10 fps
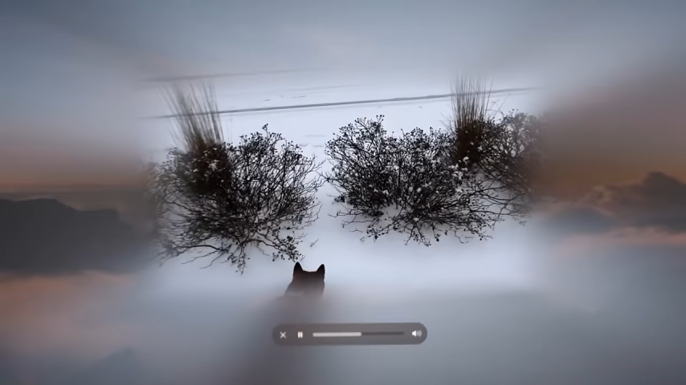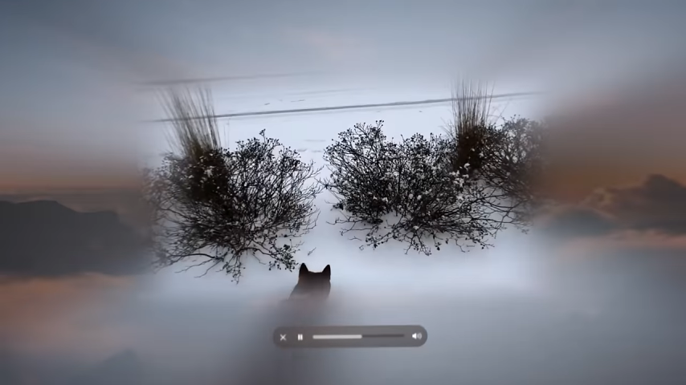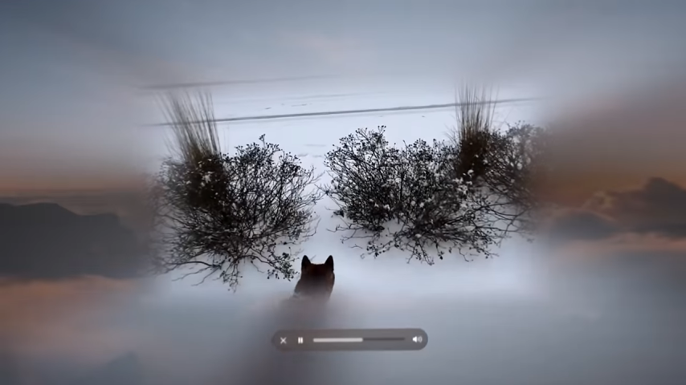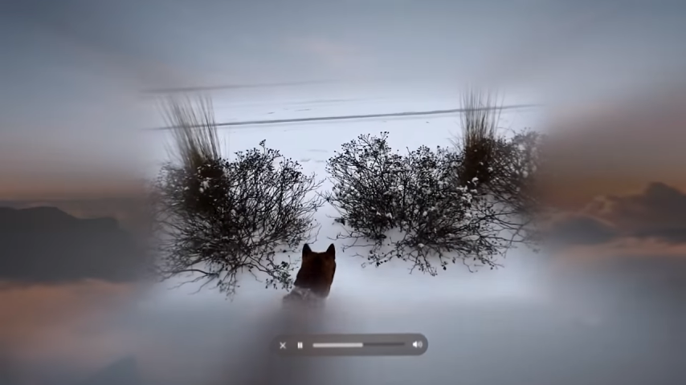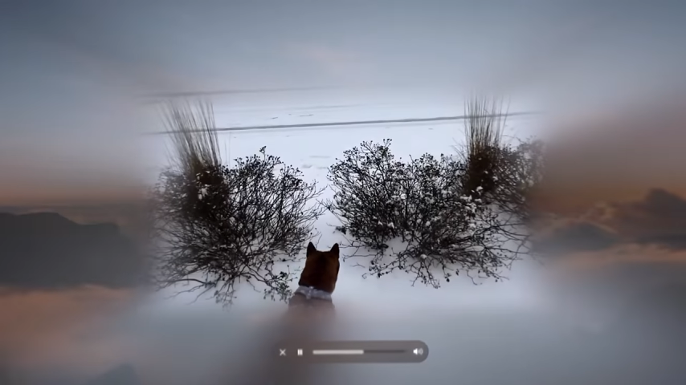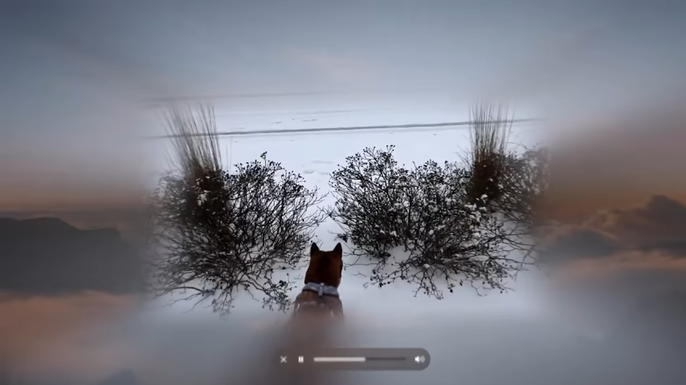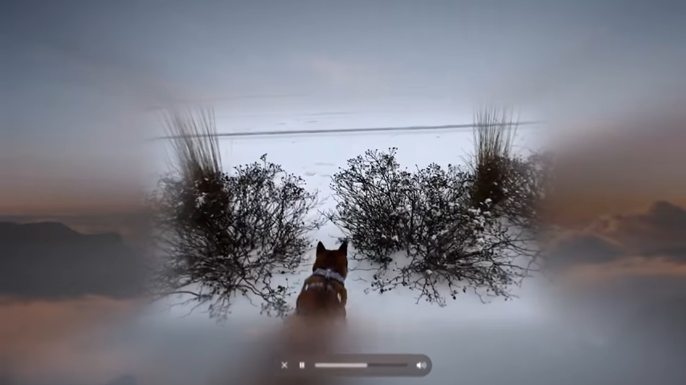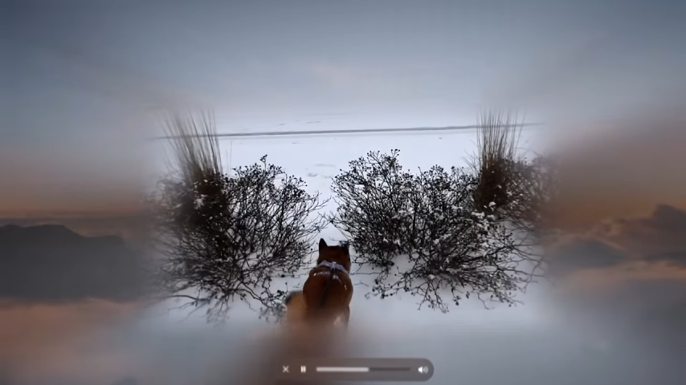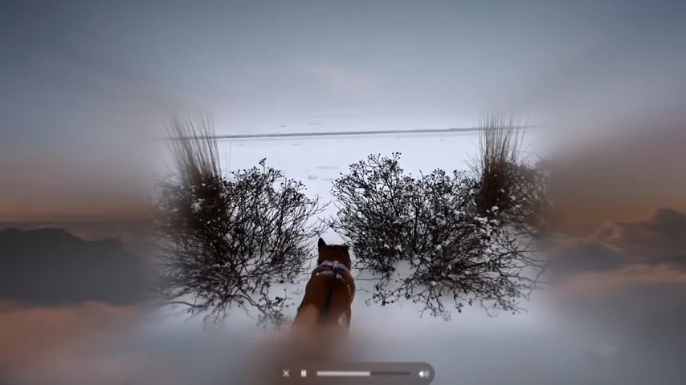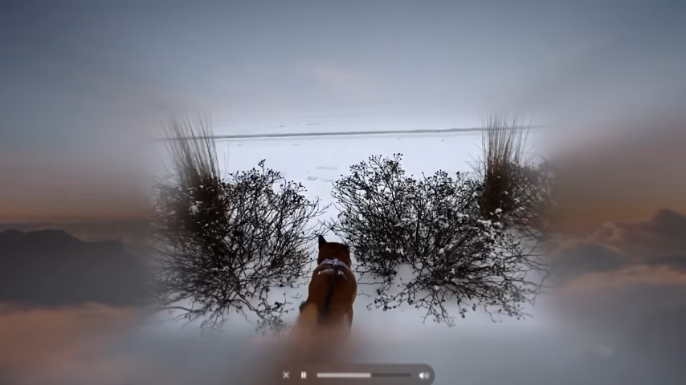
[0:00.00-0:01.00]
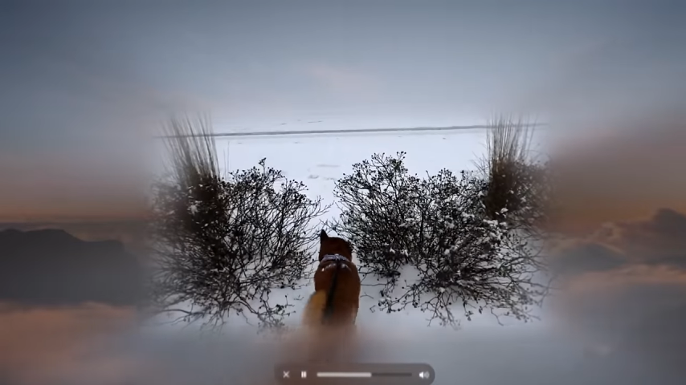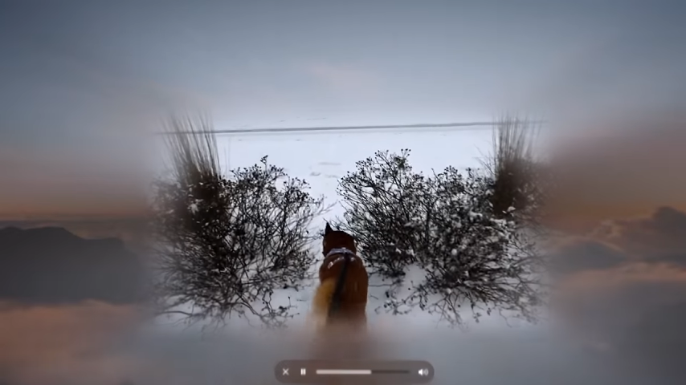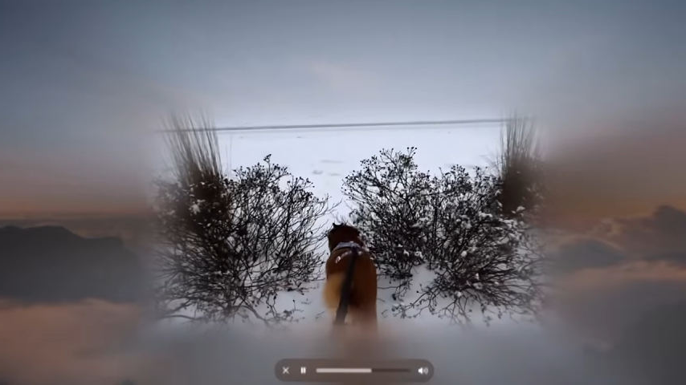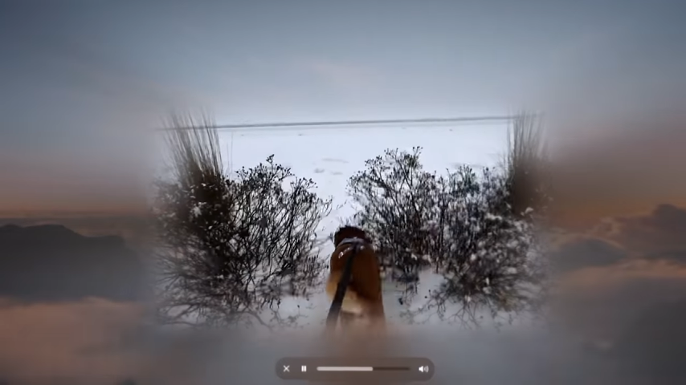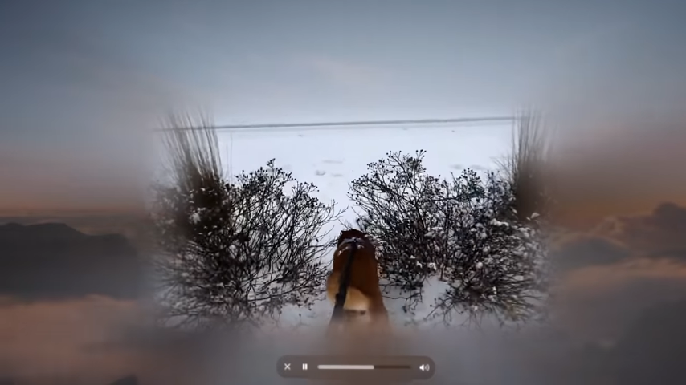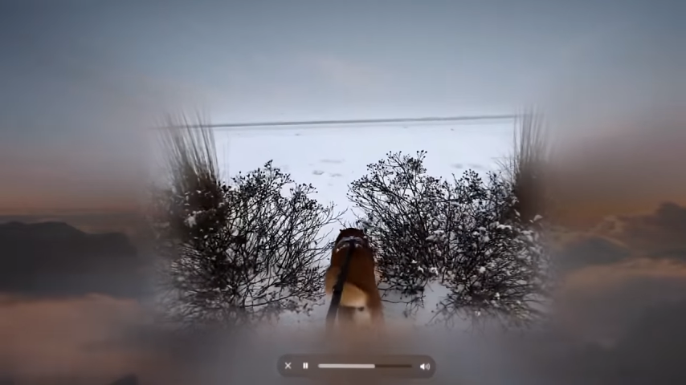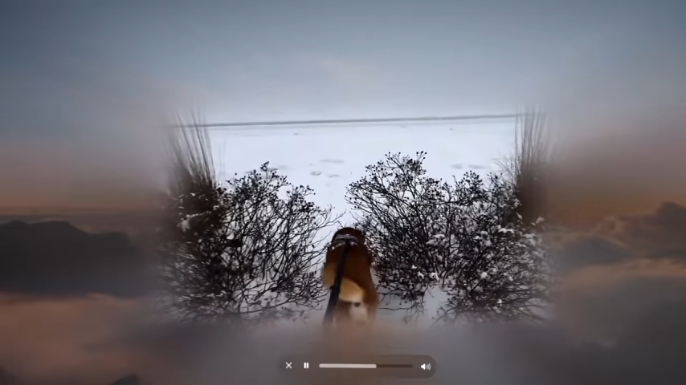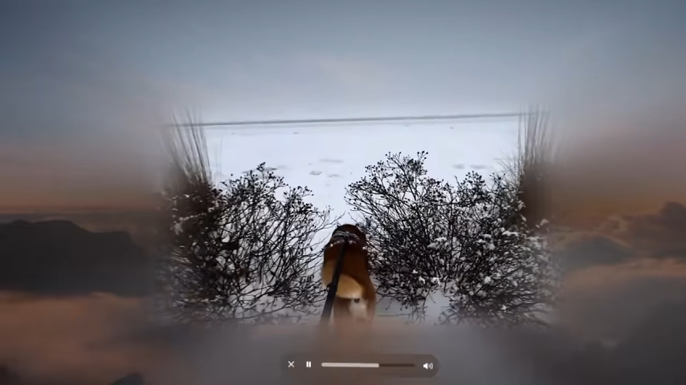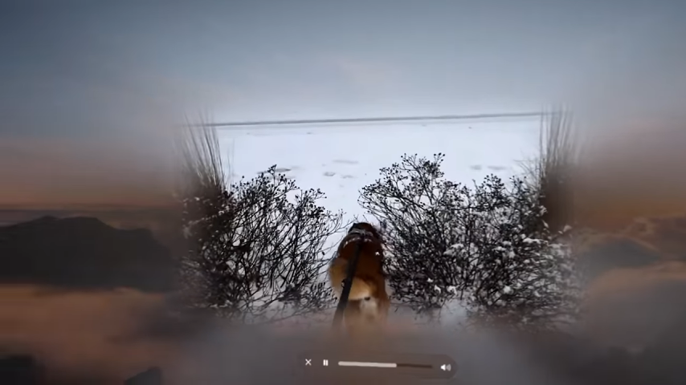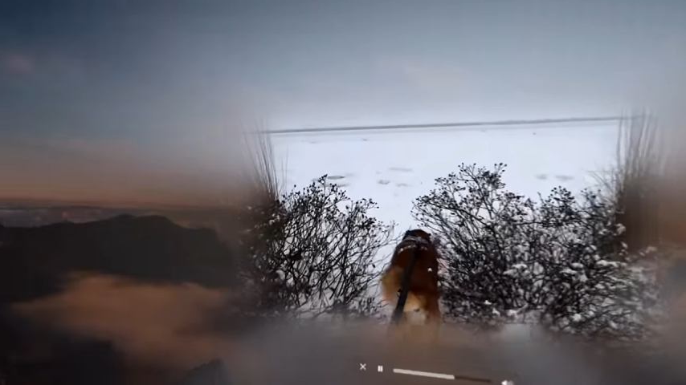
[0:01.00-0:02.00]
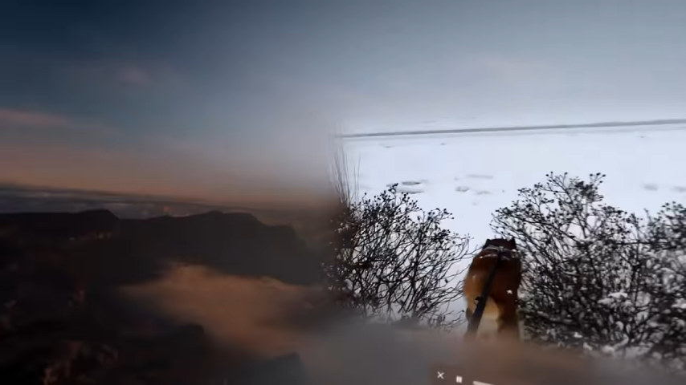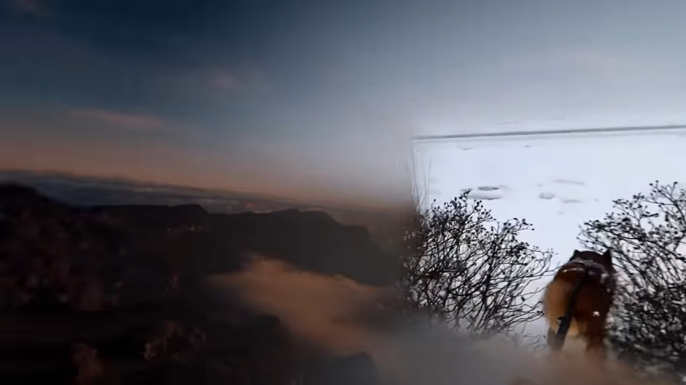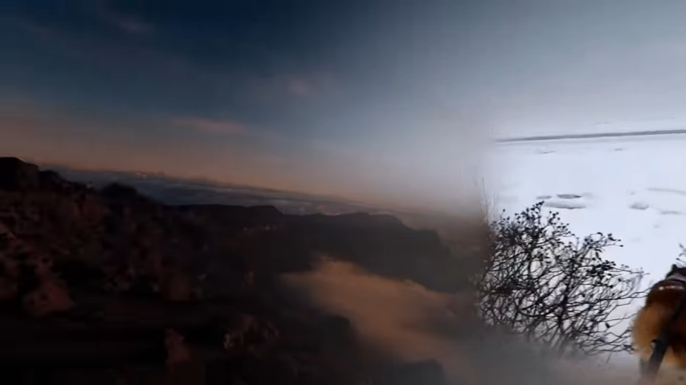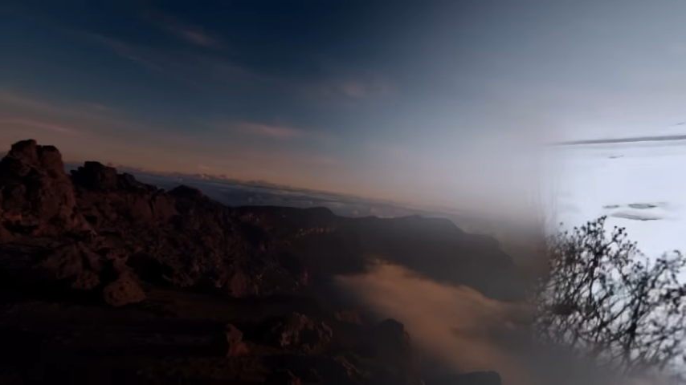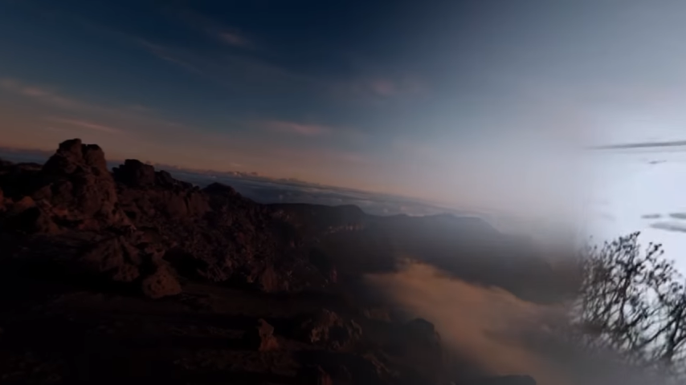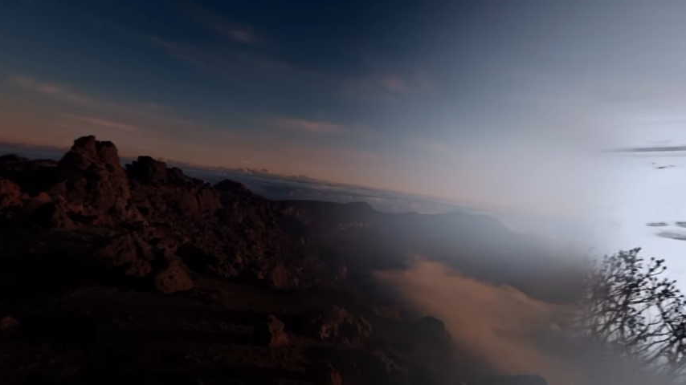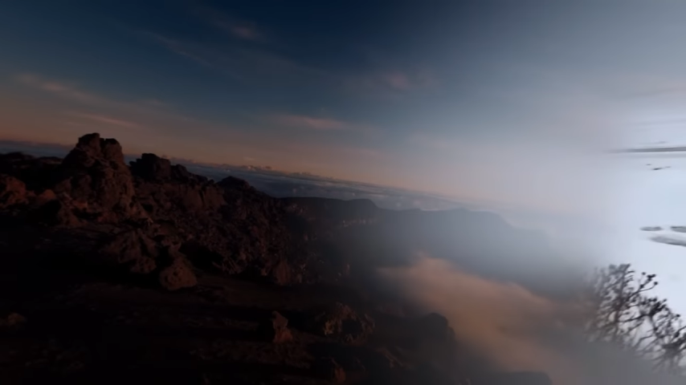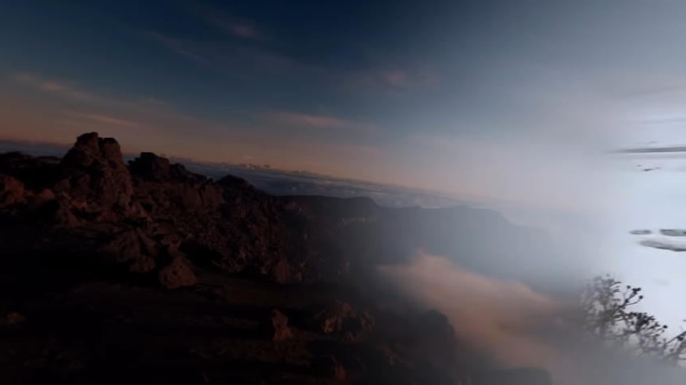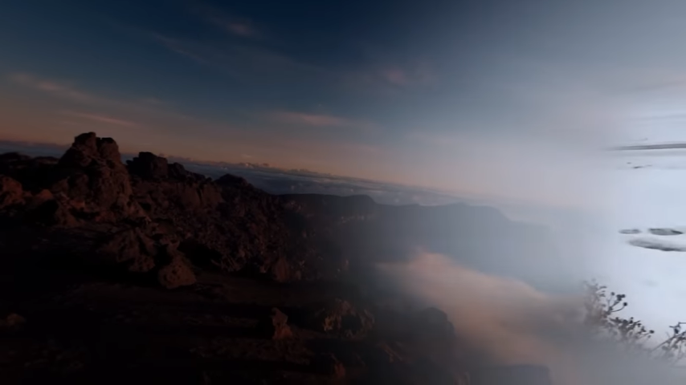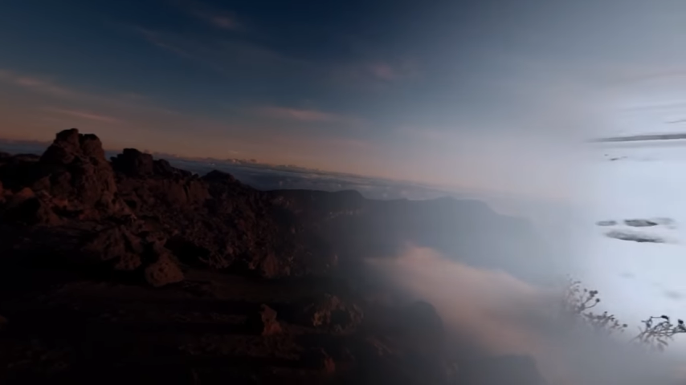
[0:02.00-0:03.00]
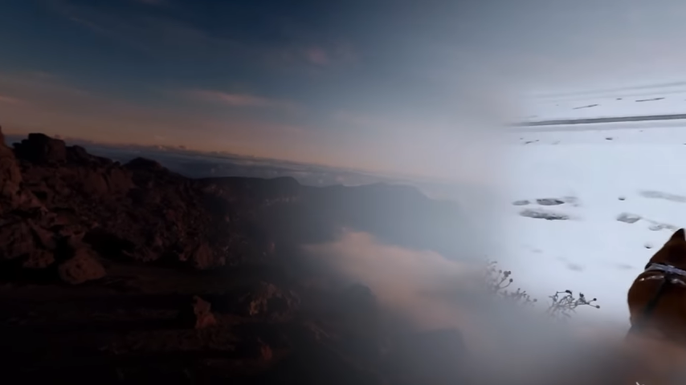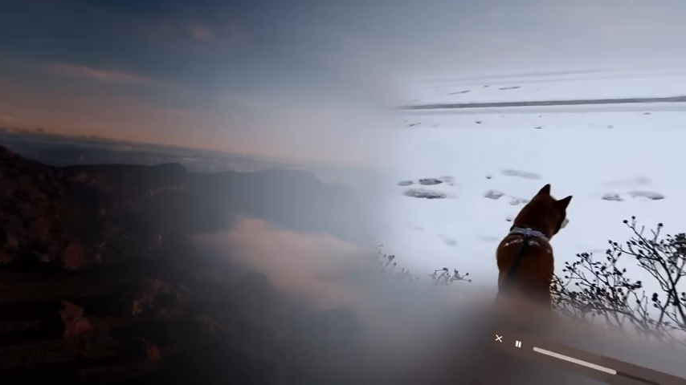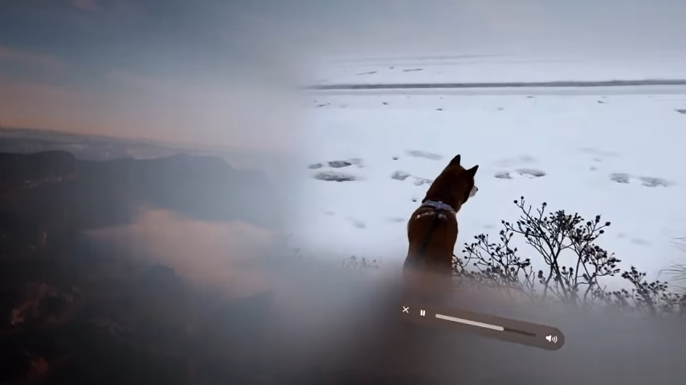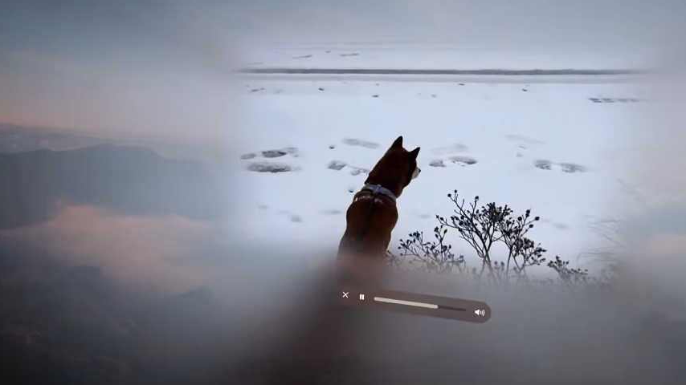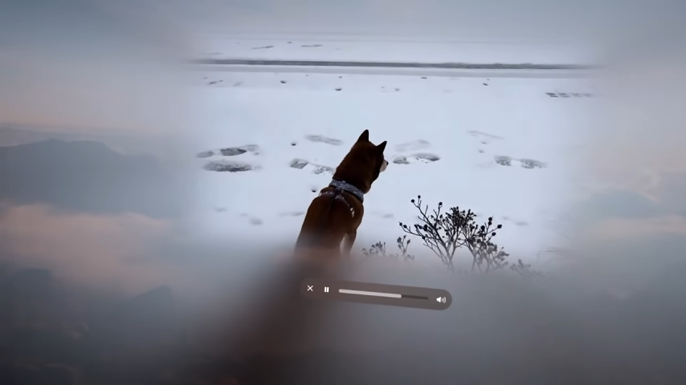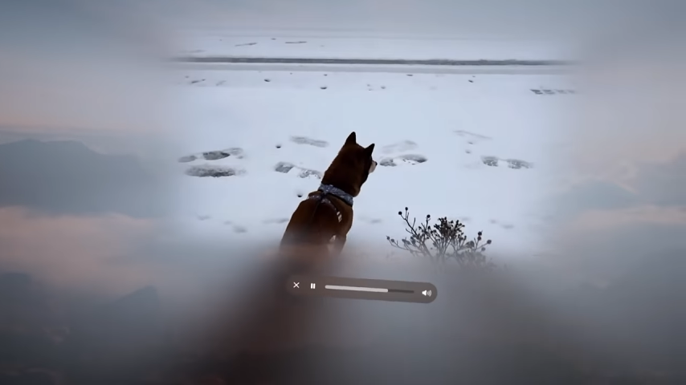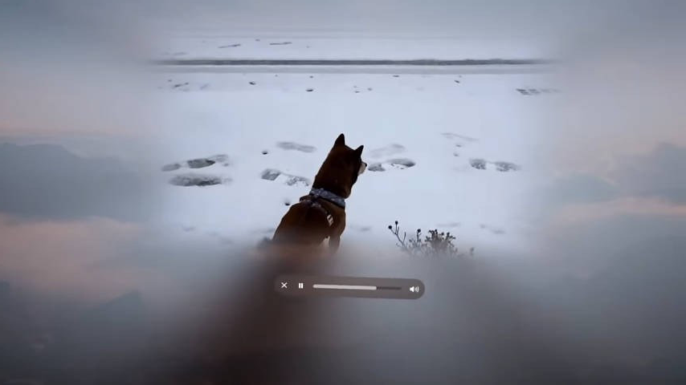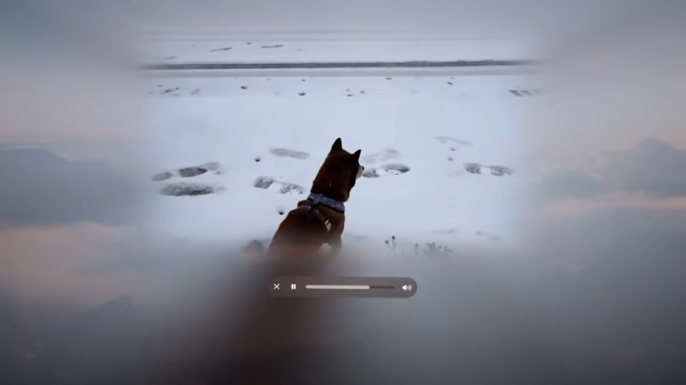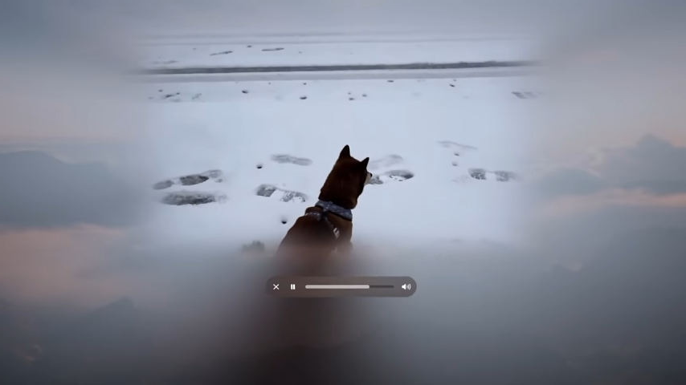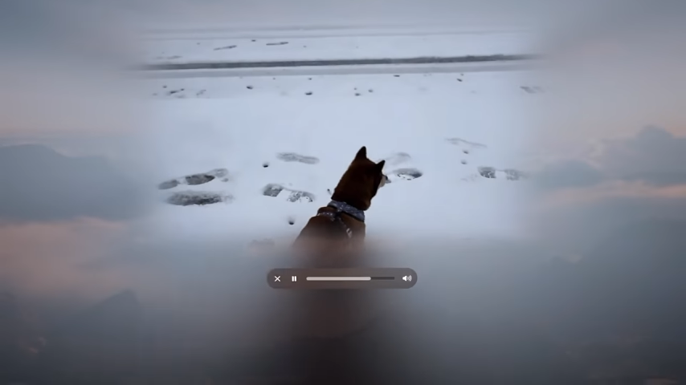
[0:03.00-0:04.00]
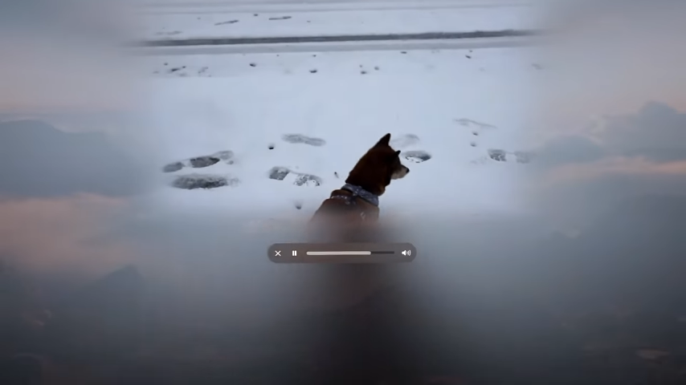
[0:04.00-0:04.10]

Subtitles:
[unreadable: no face in view]